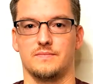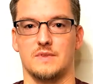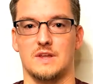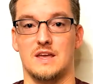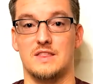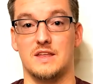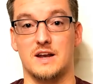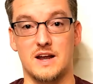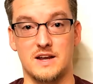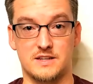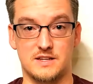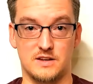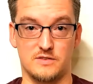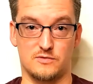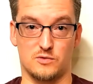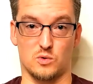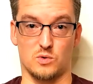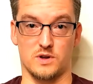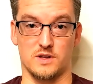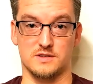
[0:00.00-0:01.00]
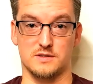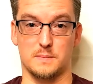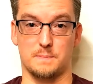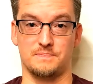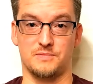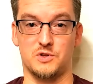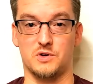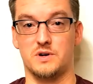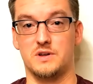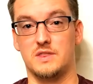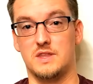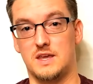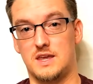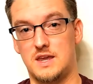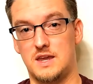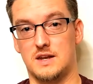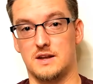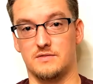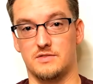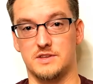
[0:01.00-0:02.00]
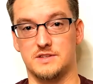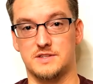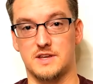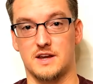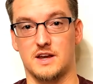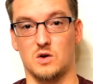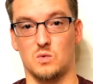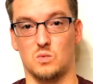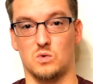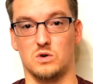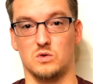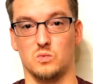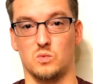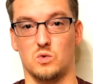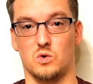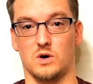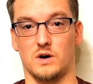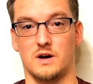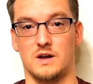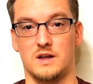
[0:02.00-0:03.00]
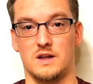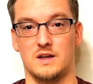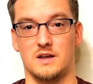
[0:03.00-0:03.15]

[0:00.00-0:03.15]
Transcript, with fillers: In the 1940s, during the heat of the Second World War,